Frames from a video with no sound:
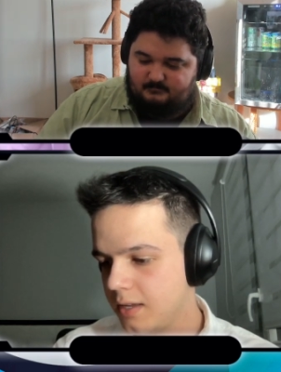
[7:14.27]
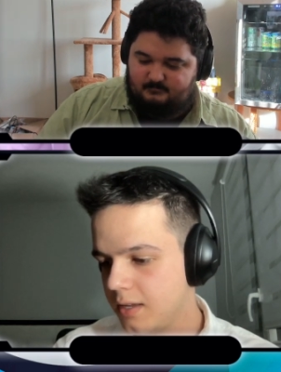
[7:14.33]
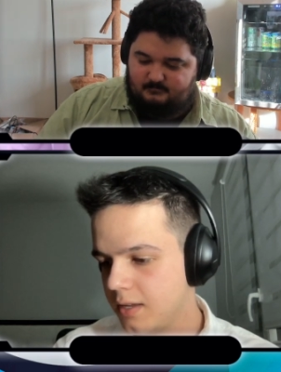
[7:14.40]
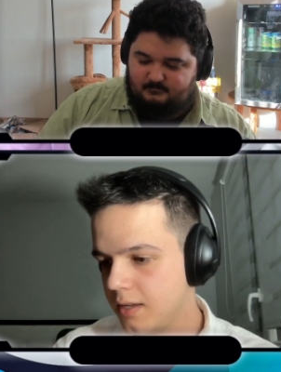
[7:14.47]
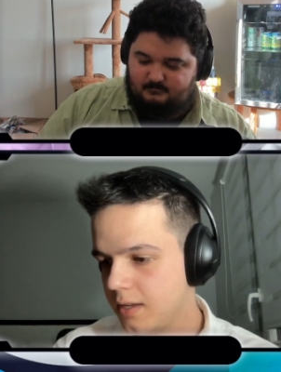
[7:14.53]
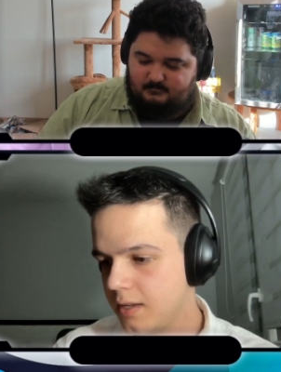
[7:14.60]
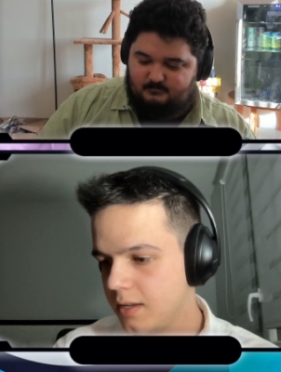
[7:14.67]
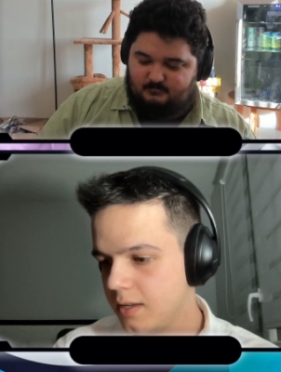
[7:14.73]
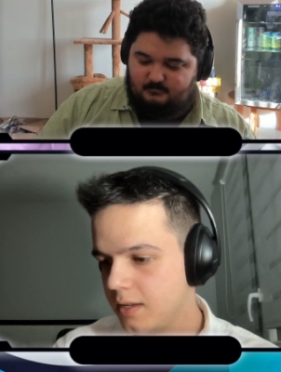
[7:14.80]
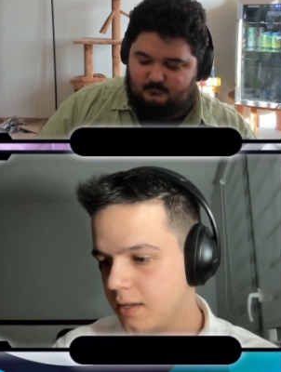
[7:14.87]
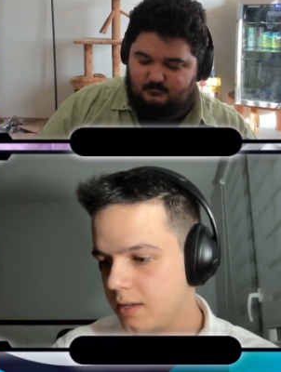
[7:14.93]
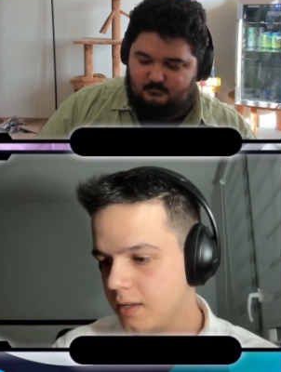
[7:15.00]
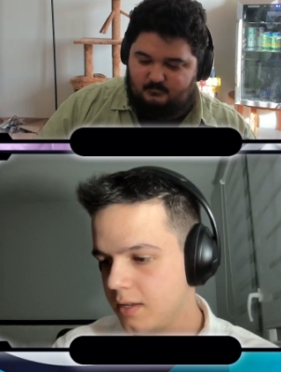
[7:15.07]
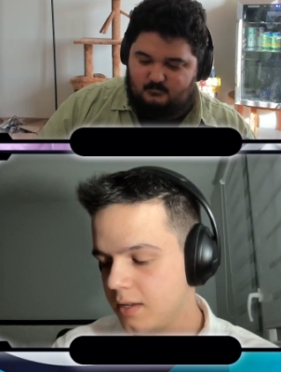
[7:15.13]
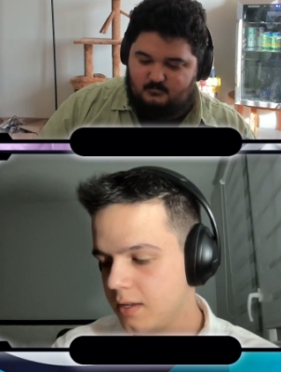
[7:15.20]

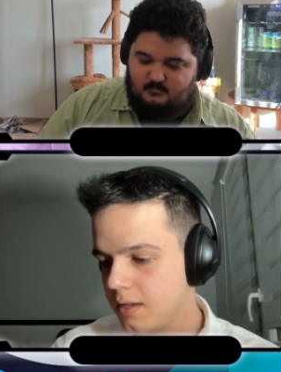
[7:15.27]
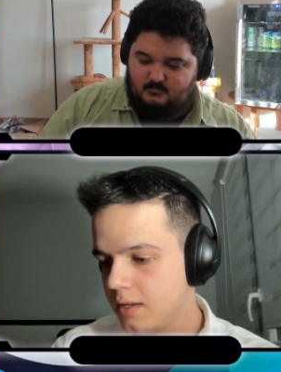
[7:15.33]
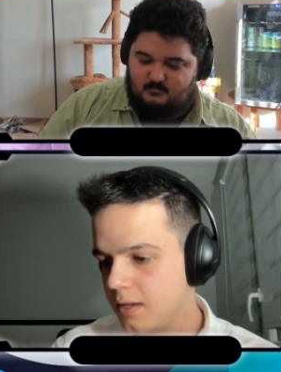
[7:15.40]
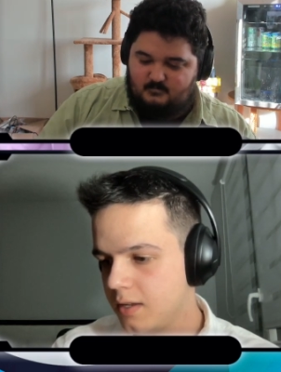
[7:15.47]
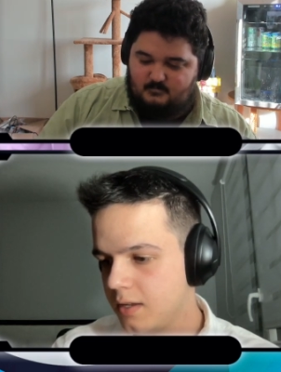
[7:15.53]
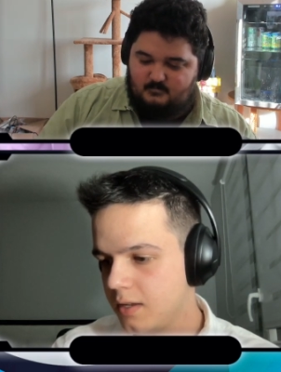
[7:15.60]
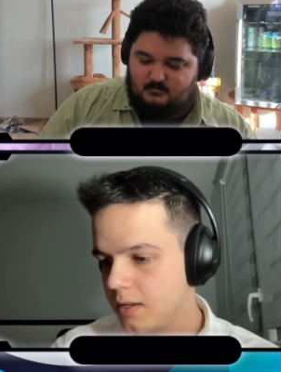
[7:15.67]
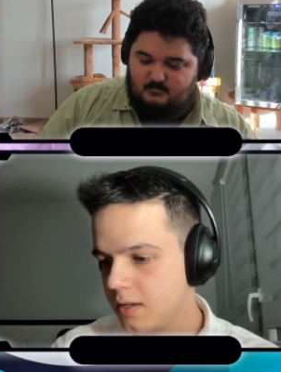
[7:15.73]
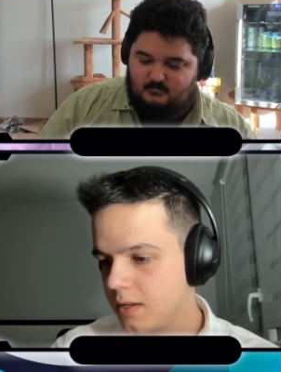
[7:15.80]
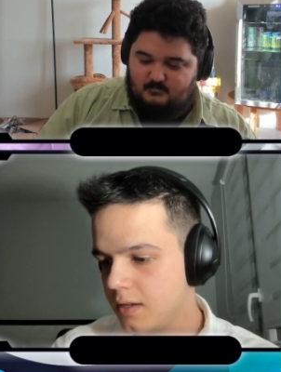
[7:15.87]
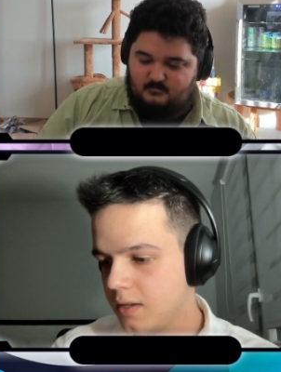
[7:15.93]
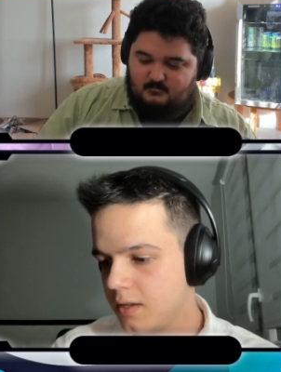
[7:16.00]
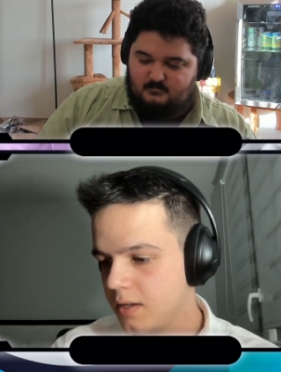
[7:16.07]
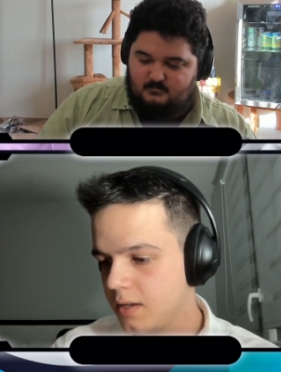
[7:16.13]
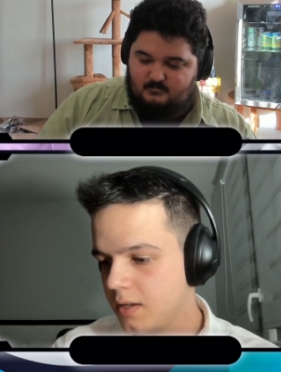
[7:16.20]

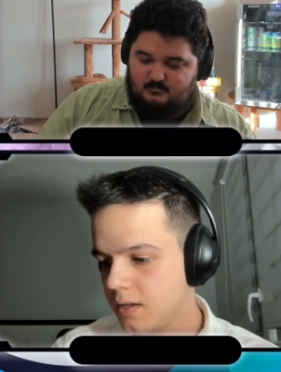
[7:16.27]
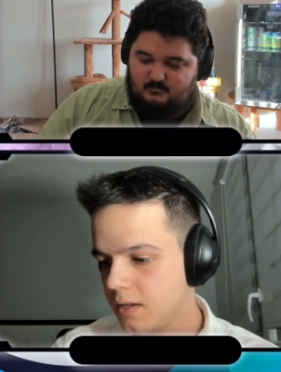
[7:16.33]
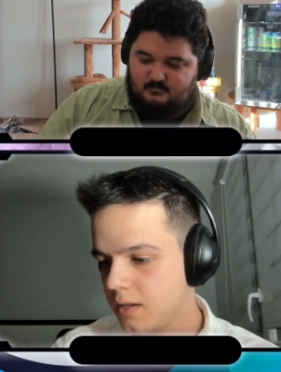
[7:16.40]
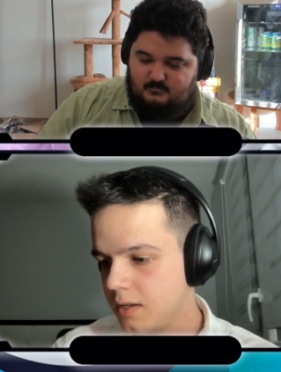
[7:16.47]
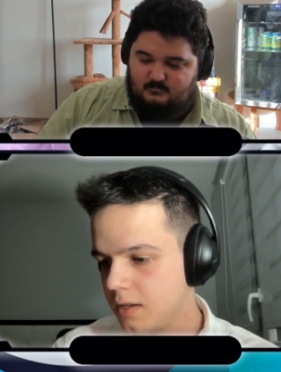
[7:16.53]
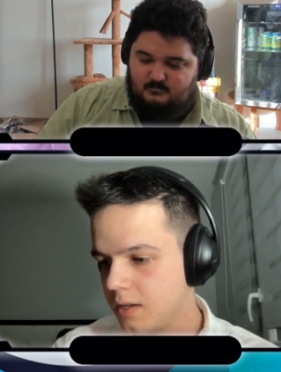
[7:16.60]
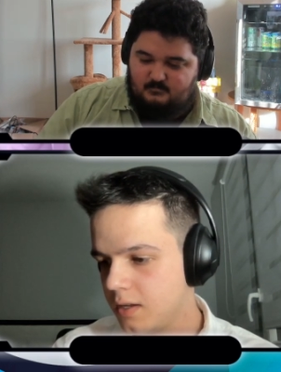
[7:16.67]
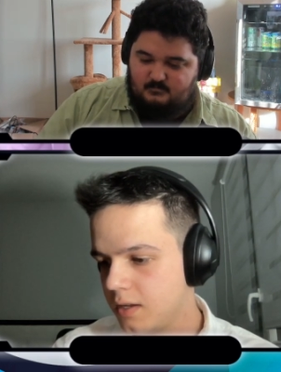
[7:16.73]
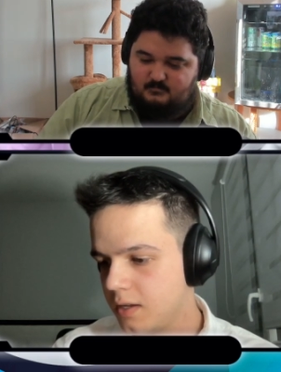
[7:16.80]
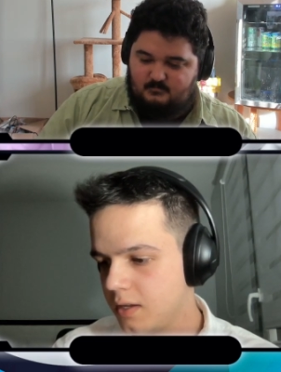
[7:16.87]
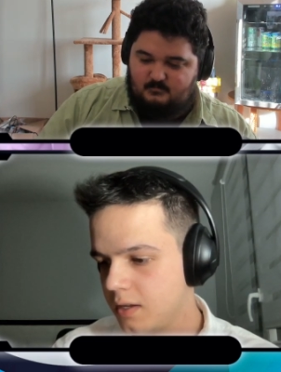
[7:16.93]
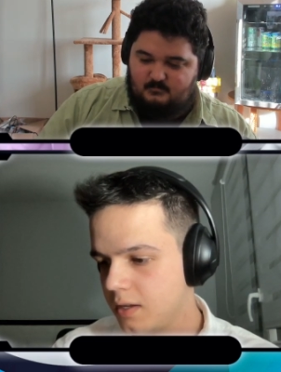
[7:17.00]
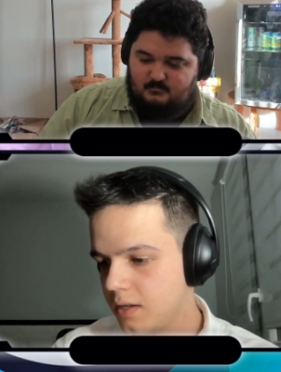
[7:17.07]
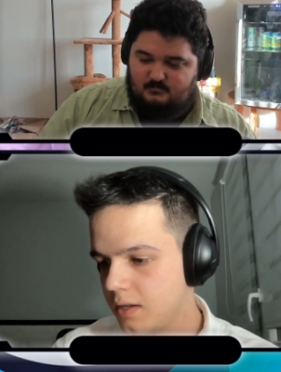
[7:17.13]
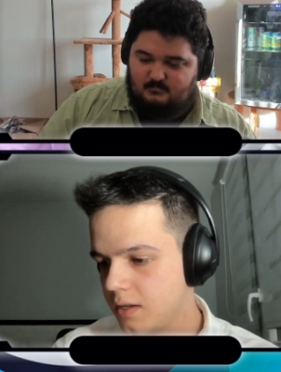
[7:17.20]

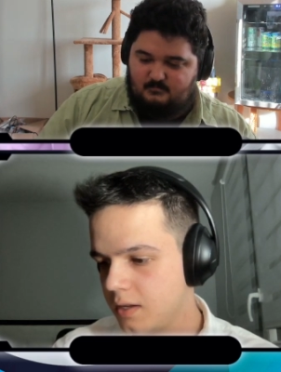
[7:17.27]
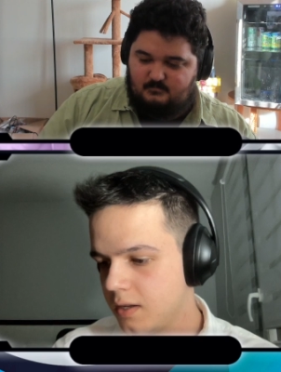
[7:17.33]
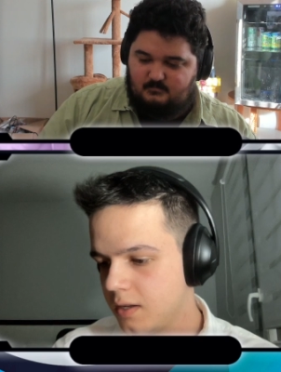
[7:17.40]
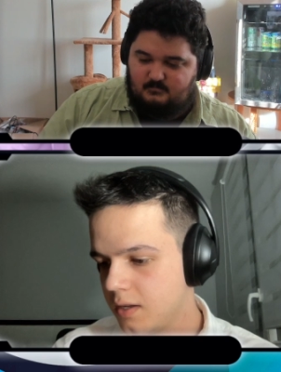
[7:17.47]
No one is speaking in this clip.